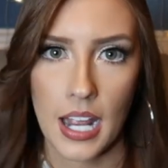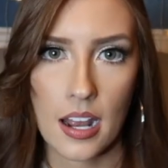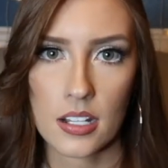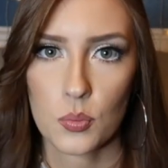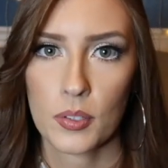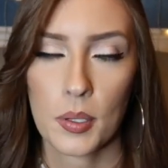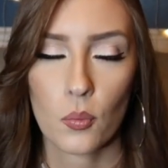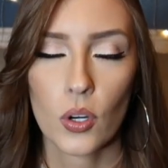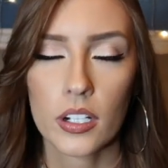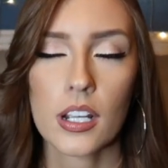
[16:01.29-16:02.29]
has. We've
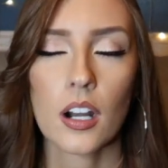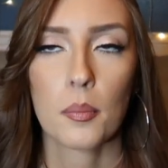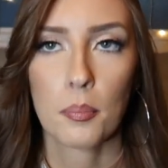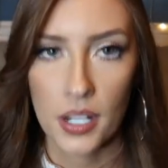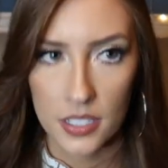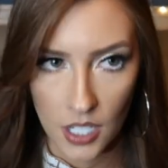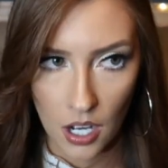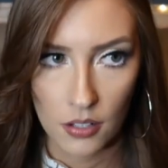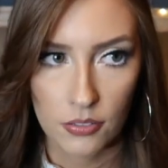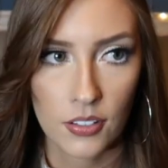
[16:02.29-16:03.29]
been working our butts
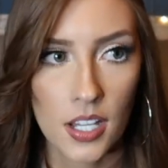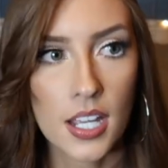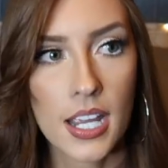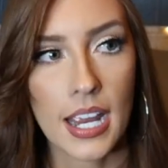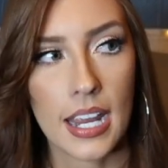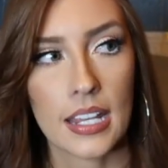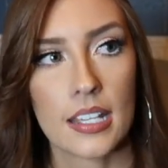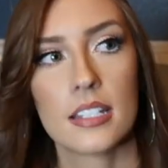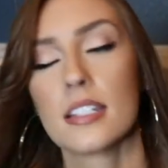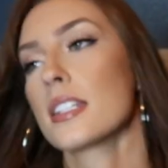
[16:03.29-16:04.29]
off,
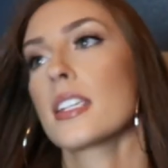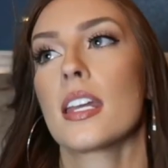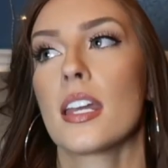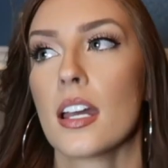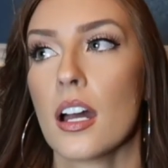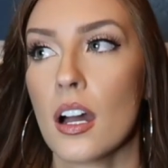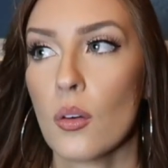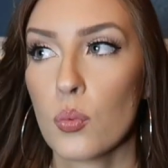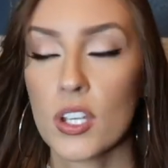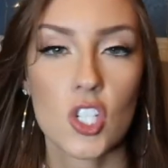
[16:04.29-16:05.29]
and
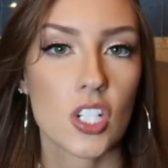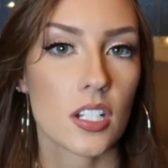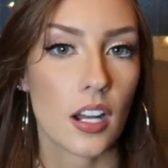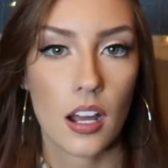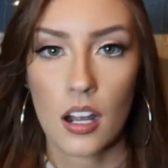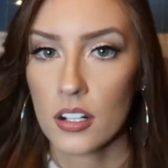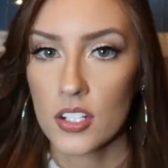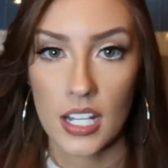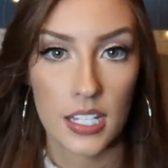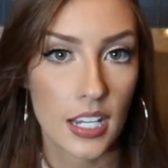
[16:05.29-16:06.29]
we just are
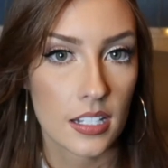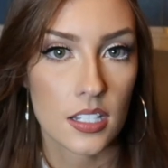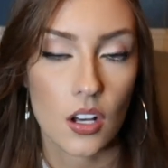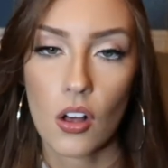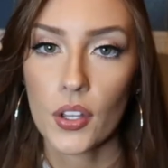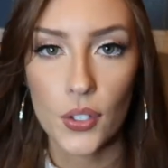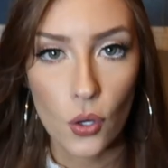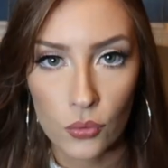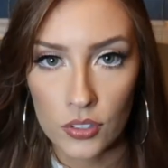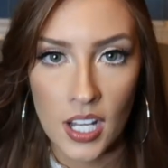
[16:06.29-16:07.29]
saying yes to all the
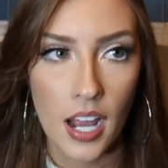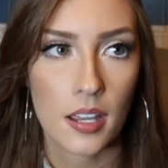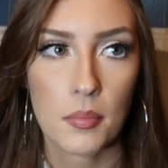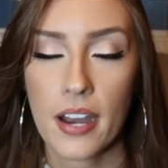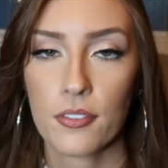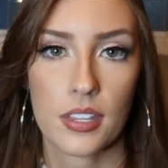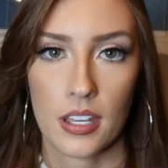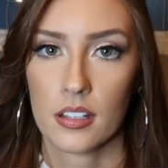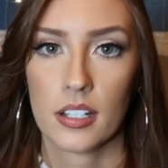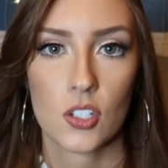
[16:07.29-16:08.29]
overtime,
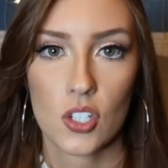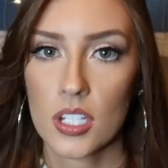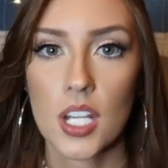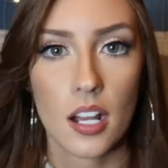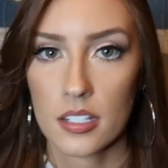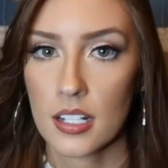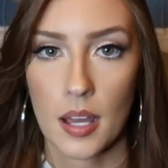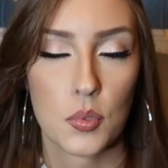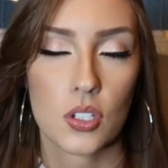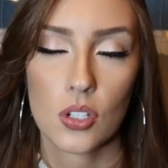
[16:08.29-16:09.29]
everything, like just
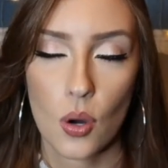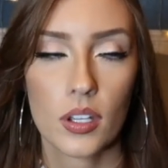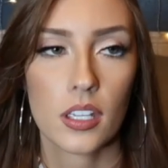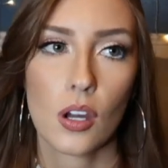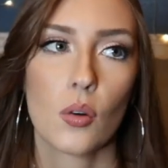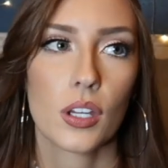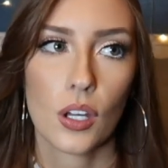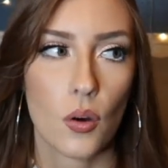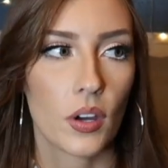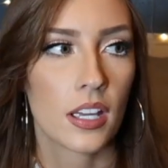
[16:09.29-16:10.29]
nonstop, just going and going and
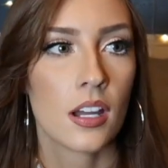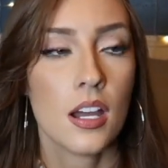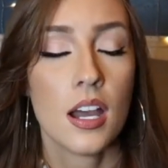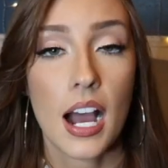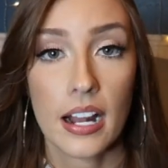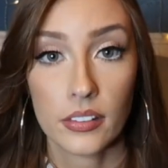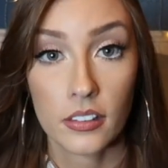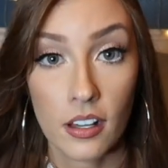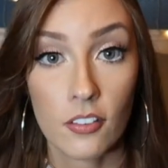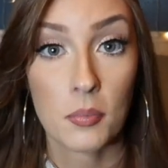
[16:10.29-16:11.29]
going. I
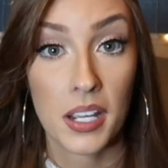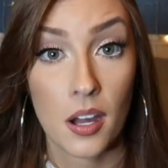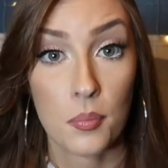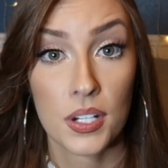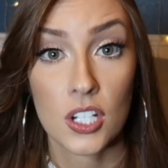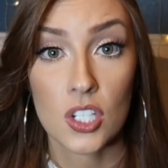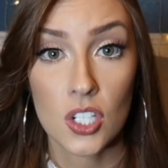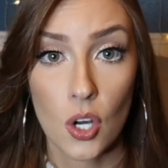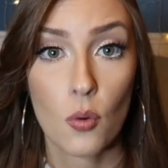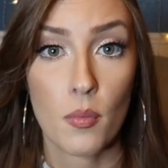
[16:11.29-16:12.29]
love my company
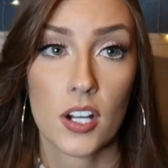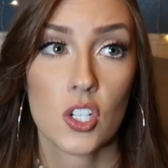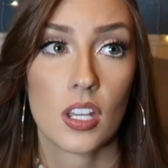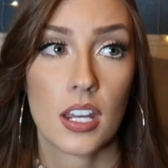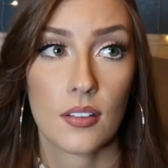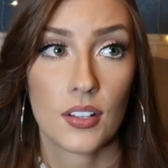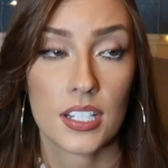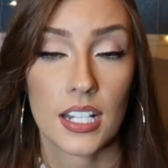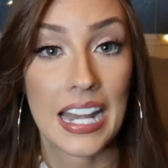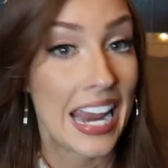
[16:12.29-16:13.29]
so much. They gave
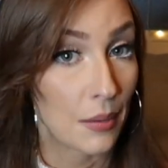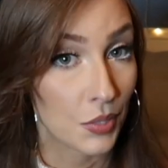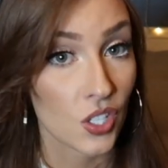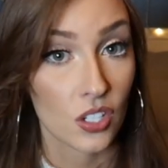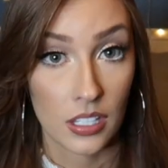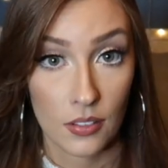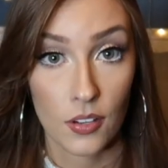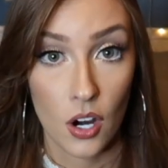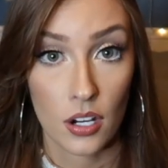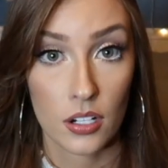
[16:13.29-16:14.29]
us an Amazon gift
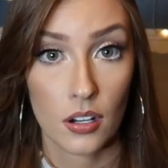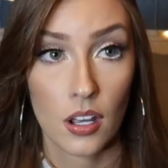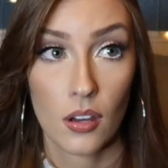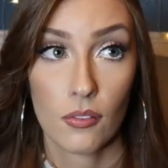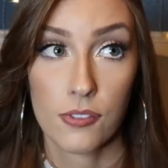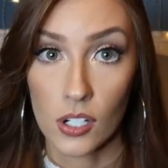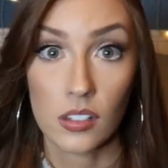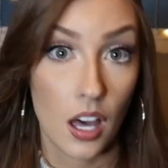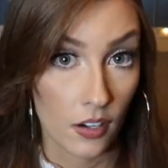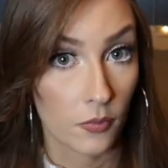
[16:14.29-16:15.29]
card for a
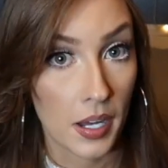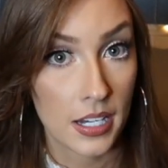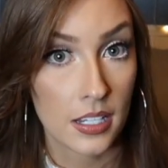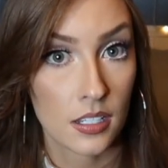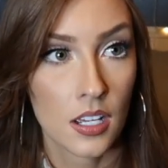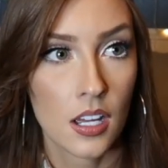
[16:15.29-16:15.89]
lot of money.